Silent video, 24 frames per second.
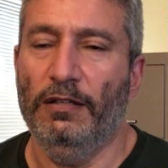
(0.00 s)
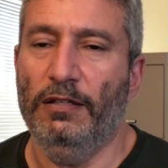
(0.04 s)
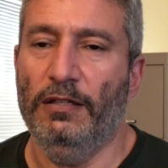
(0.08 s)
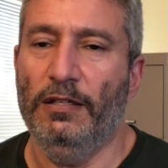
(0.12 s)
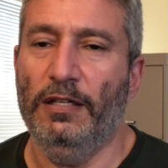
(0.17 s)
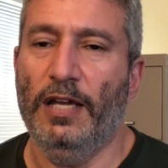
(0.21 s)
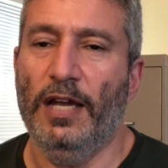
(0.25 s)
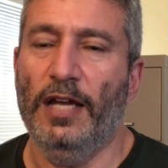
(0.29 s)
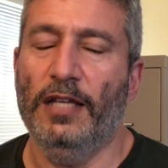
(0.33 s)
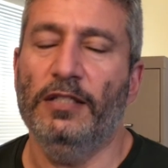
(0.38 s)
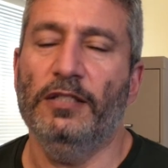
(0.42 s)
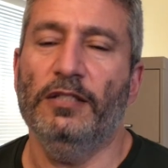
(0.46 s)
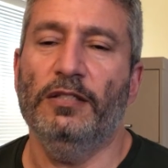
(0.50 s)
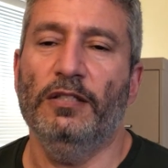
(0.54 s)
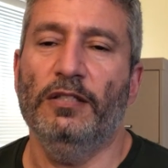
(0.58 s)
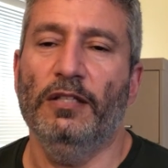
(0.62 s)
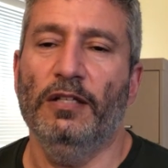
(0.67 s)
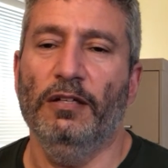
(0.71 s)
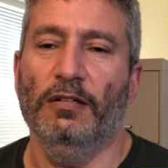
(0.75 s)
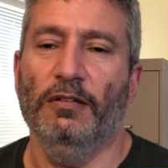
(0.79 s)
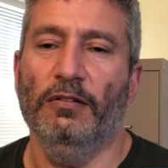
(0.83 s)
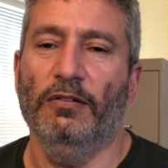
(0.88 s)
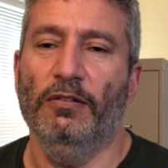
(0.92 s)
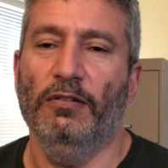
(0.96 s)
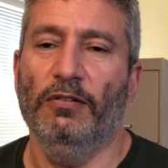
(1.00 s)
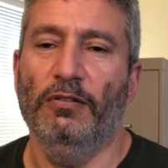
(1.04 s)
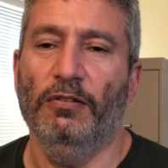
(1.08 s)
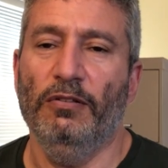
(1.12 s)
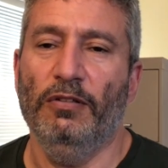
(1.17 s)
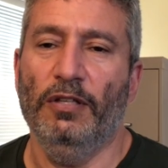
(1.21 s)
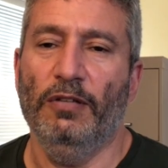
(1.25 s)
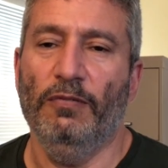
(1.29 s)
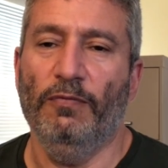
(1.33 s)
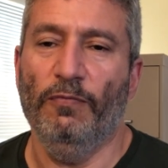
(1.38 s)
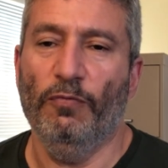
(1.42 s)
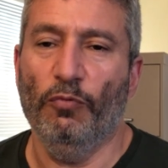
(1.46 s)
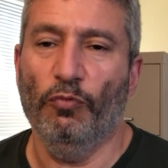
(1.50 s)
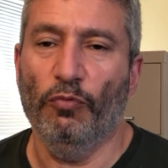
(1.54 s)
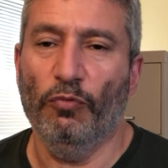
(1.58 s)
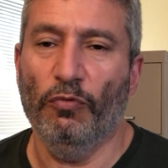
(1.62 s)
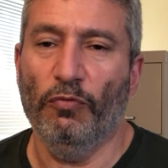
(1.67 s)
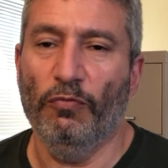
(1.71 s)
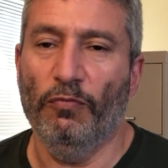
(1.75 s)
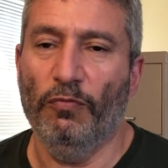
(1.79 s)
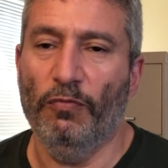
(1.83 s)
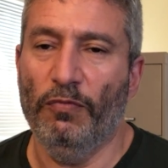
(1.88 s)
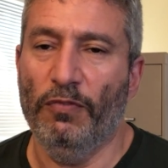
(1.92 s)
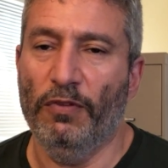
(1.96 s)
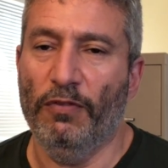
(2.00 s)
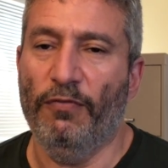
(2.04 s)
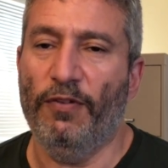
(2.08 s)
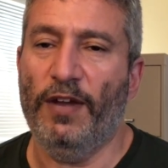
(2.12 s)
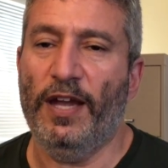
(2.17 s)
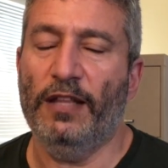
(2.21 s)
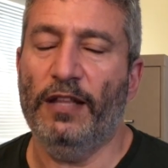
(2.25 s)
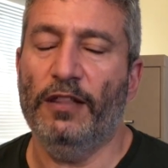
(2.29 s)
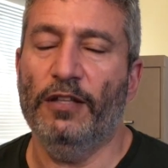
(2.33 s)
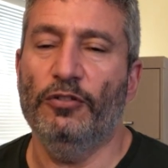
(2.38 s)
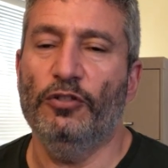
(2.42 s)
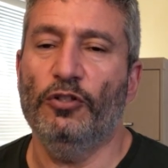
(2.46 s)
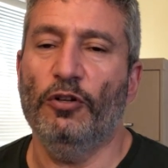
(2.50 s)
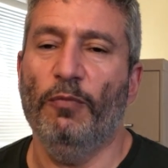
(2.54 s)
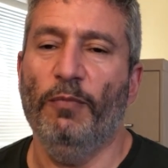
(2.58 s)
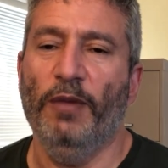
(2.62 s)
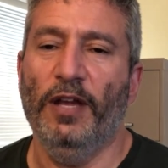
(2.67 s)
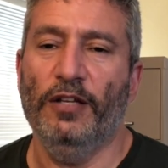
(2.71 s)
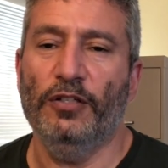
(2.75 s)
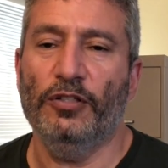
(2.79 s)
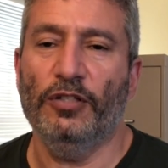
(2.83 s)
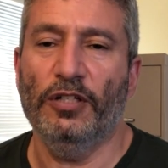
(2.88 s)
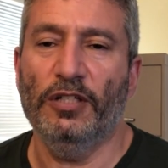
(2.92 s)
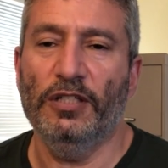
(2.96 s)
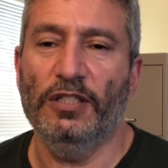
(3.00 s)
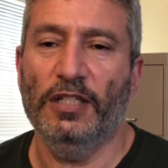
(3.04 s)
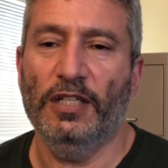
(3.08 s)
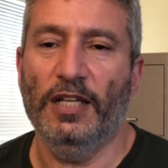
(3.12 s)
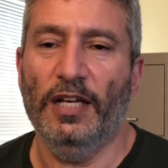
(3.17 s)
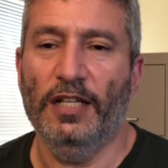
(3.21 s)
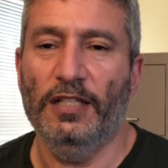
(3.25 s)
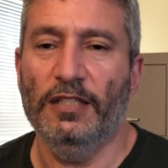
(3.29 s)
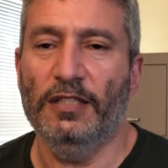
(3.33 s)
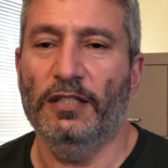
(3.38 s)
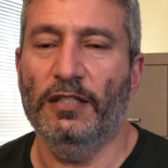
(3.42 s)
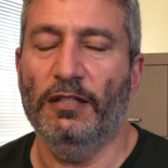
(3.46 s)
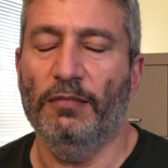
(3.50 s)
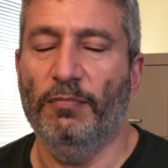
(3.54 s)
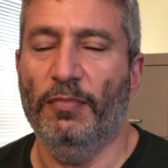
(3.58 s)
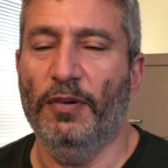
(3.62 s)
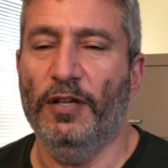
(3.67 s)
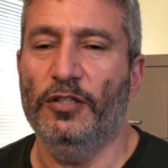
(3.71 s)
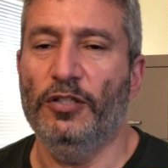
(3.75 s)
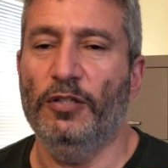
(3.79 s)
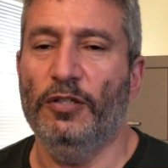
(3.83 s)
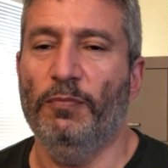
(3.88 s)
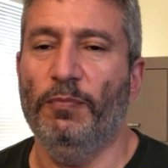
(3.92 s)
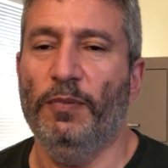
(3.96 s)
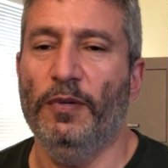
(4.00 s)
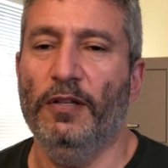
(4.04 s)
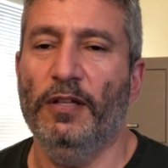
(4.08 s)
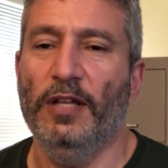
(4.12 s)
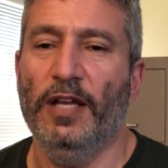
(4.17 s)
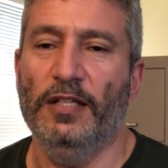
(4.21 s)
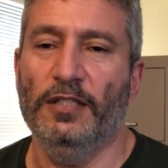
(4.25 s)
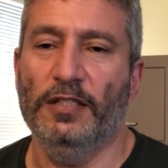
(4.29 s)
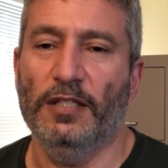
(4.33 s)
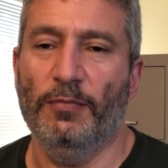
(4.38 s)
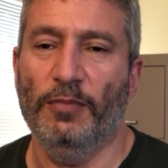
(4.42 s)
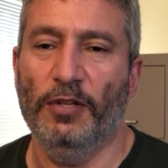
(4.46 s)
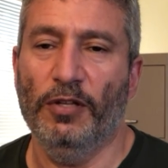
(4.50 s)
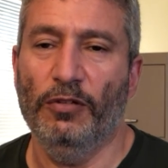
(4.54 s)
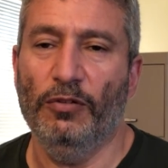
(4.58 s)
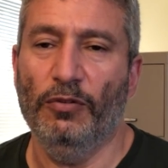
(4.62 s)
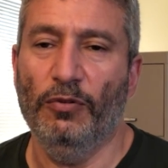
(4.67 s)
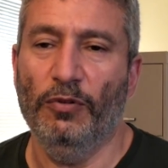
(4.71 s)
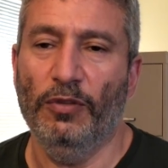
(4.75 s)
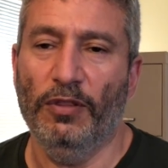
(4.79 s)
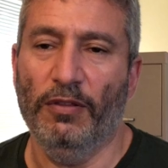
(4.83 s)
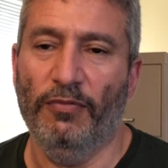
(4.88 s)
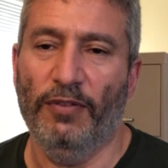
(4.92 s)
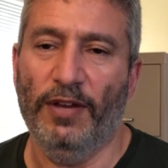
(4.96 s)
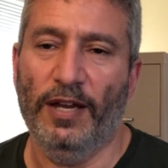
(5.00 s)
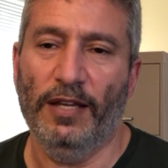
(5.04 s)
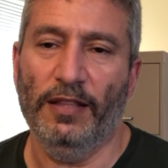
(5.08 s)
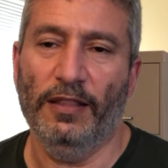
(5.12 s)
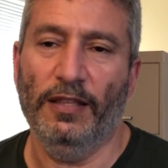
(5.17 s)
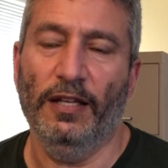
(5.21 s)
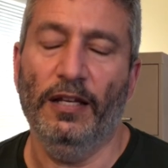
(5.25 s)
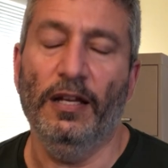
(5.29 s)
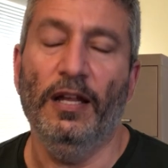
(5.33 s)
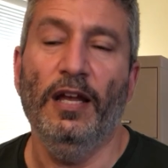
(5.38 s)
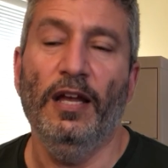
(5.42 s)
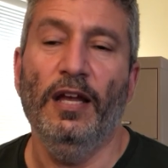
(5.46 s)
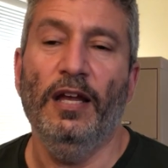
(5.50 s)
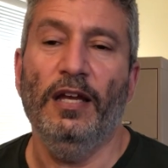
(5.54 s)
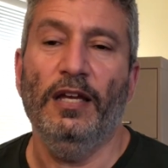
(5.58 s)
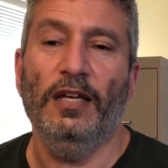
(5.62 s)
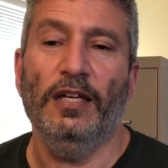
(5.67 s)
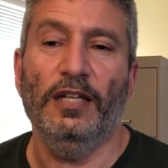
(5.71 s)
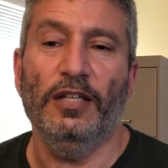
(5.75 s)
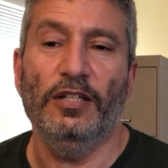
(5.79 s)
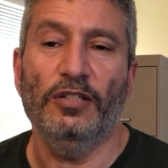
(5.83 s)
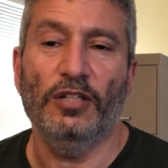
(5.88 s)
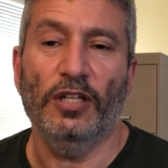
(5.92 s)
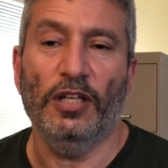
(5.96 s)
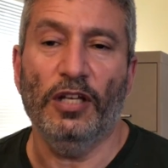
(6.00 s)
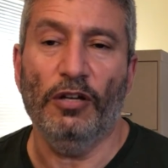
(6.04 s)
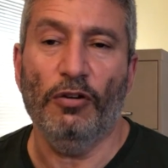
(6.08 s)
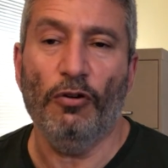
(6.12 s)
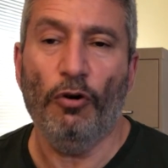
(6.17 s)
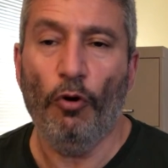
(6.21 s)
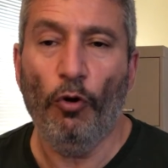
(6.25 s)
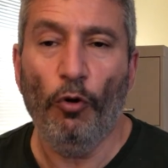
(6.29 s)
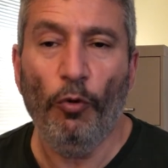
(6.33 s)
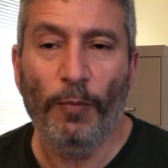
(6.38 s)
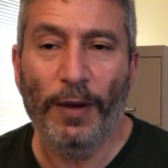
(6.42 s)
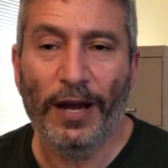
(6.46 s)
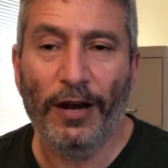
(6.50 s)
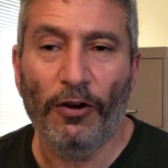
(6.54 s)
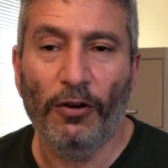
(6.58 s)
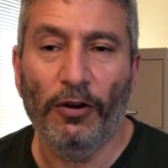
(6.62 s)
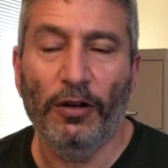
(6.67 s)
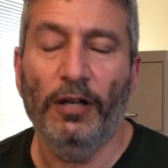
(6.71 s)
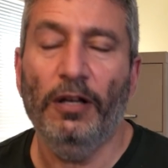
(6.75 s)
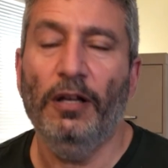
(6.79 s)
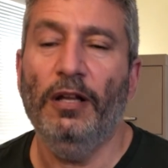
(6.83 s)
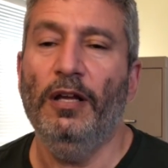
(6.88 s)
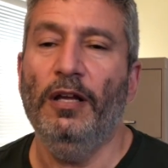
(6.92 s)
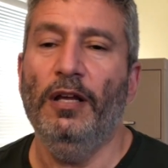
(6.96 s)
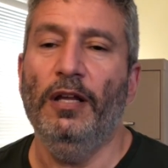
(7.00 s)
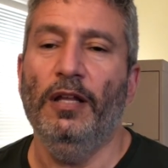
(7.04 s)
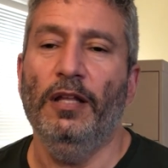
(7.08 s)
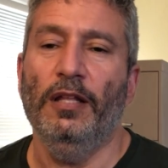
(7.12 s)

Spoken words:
yes, the fact that Joe Manchin is against the budget bill has something to do with the fact that he's a coal baron.